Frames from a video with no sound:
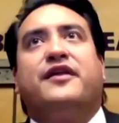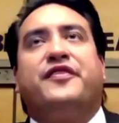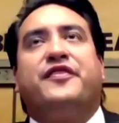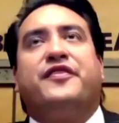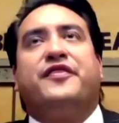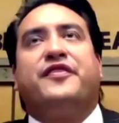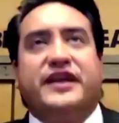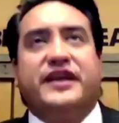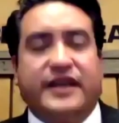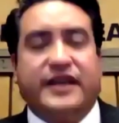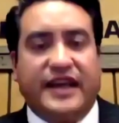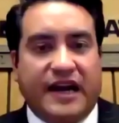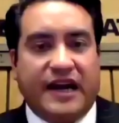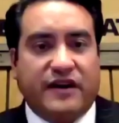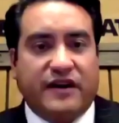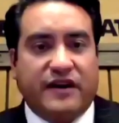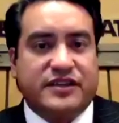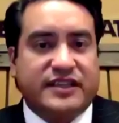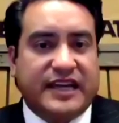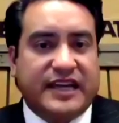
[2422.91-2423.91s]
the
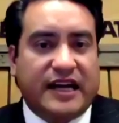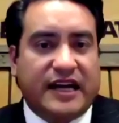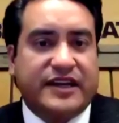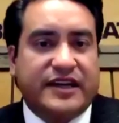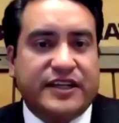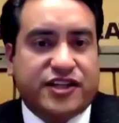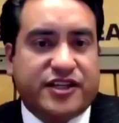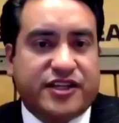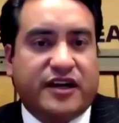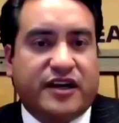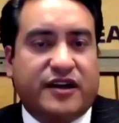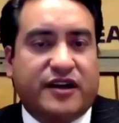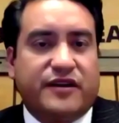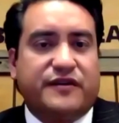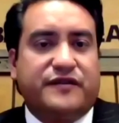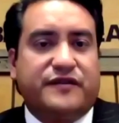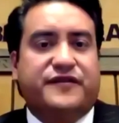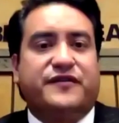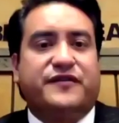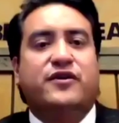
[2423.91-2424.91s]
Harris County Sheriff,
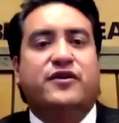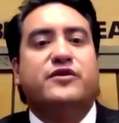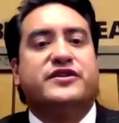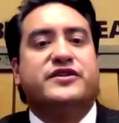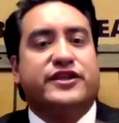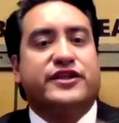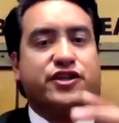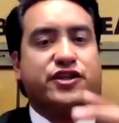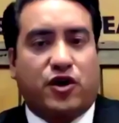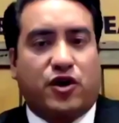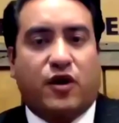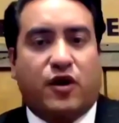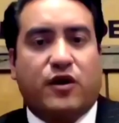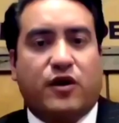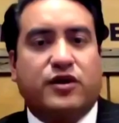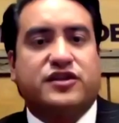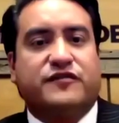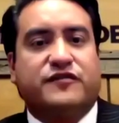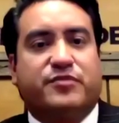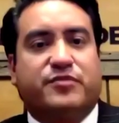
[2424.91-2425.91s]
who's in
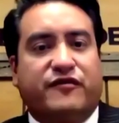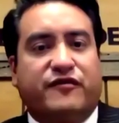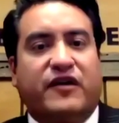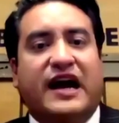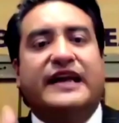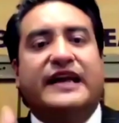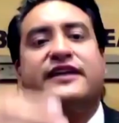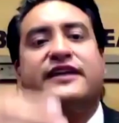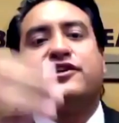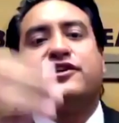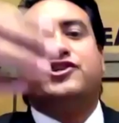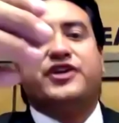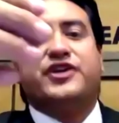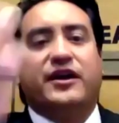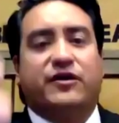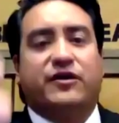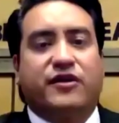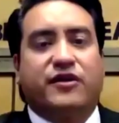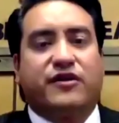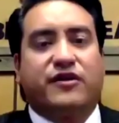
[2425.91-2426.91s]
charge of providing jail
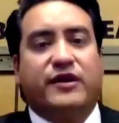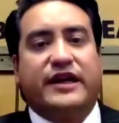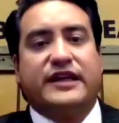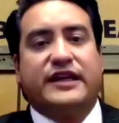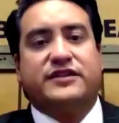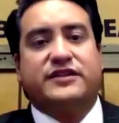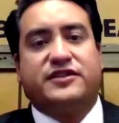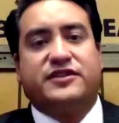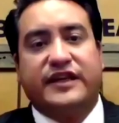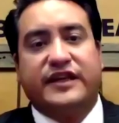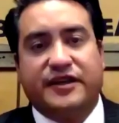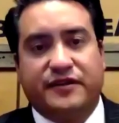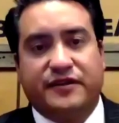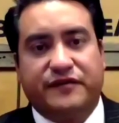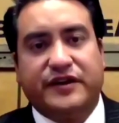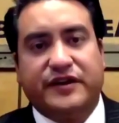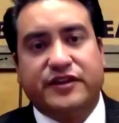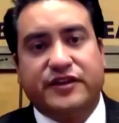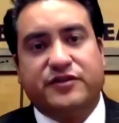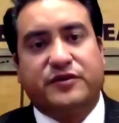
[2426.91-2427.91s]
credit to
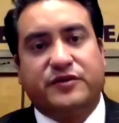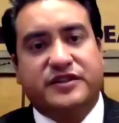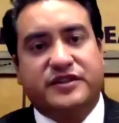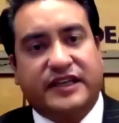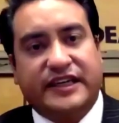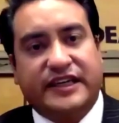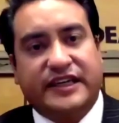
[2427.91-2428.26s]
individuals in